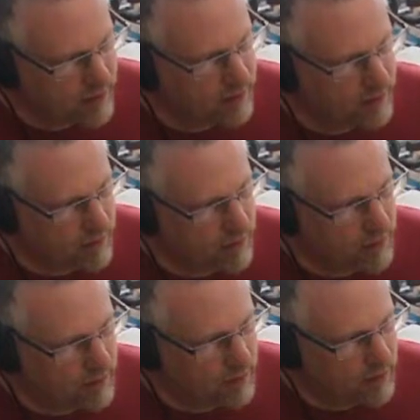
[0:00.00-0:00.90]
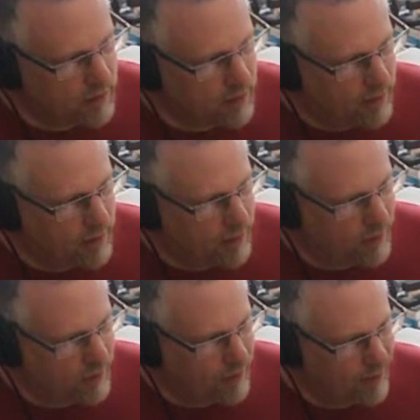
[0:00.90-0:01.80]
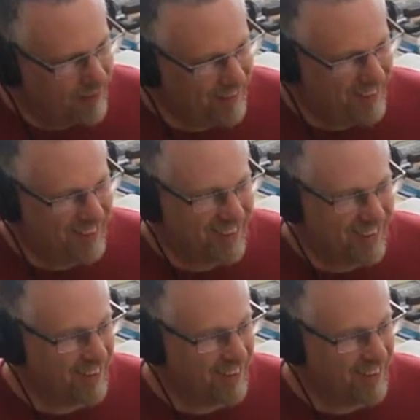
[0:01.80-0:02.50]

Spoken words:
Windows 95 version of? Actually, that's